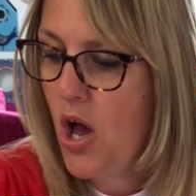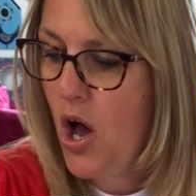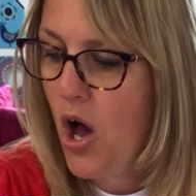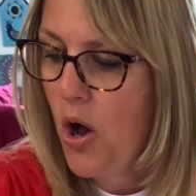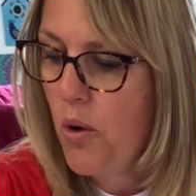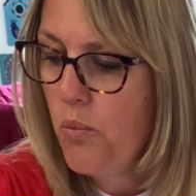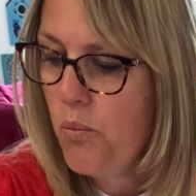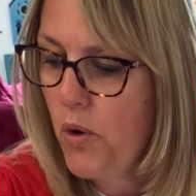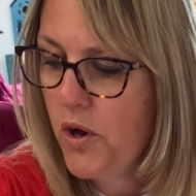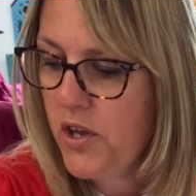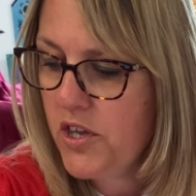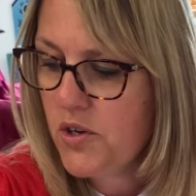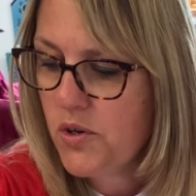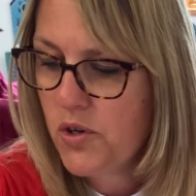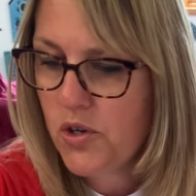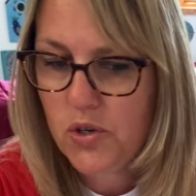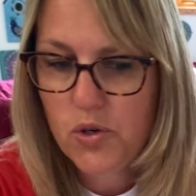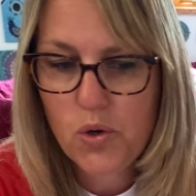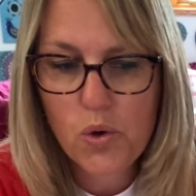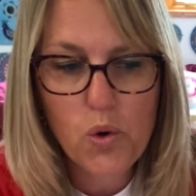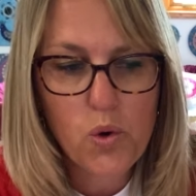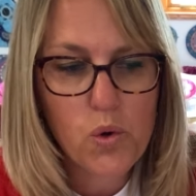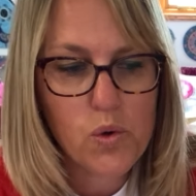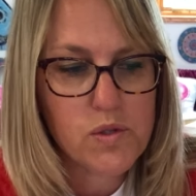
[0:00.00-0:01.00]
And what you can
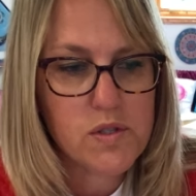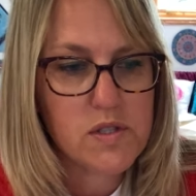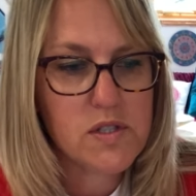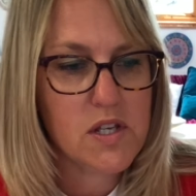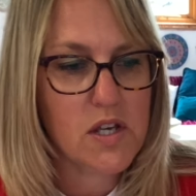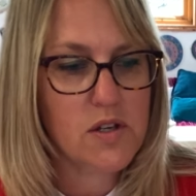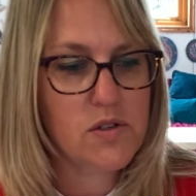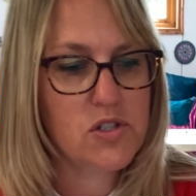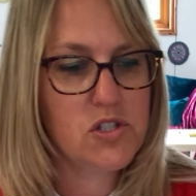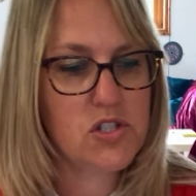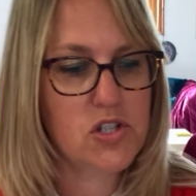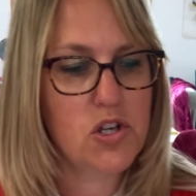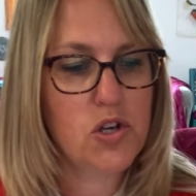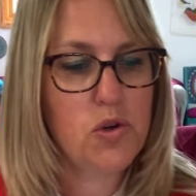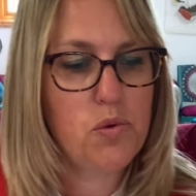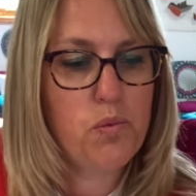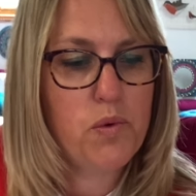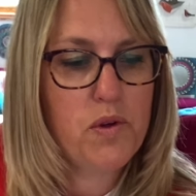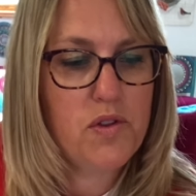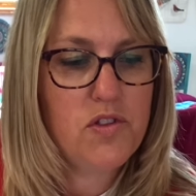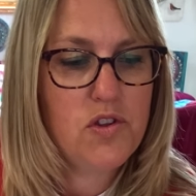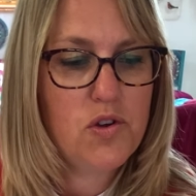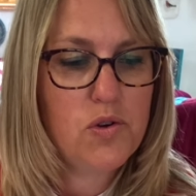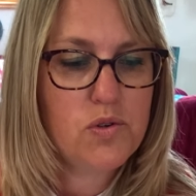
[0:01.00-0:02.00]
also do
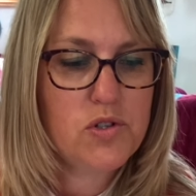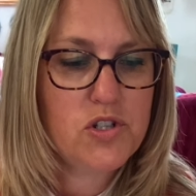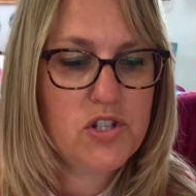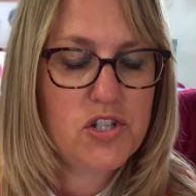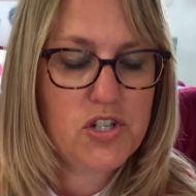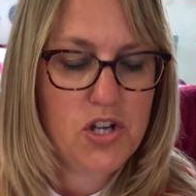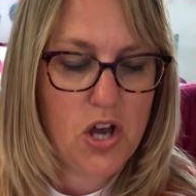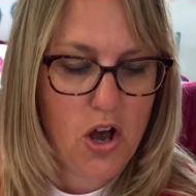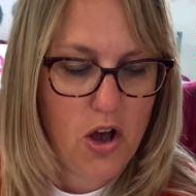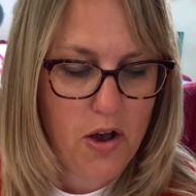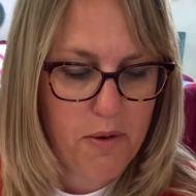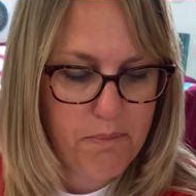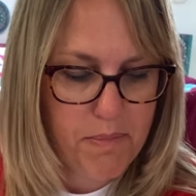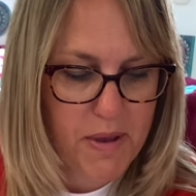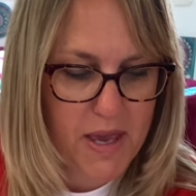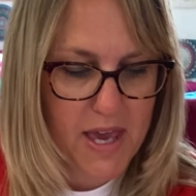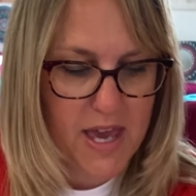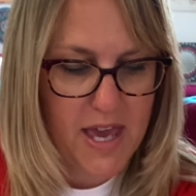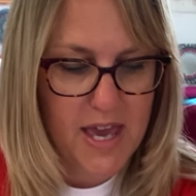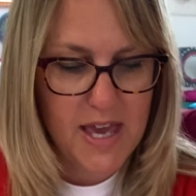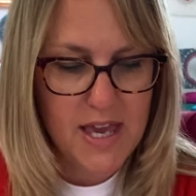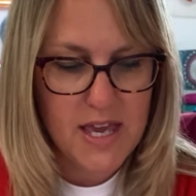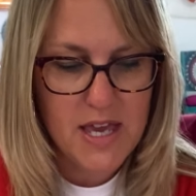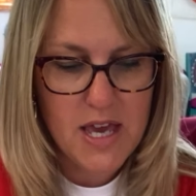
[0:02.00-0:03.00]
with your
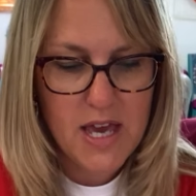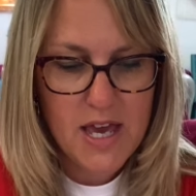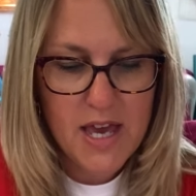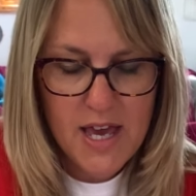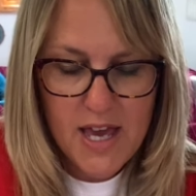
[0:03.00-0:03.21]
Sharpie,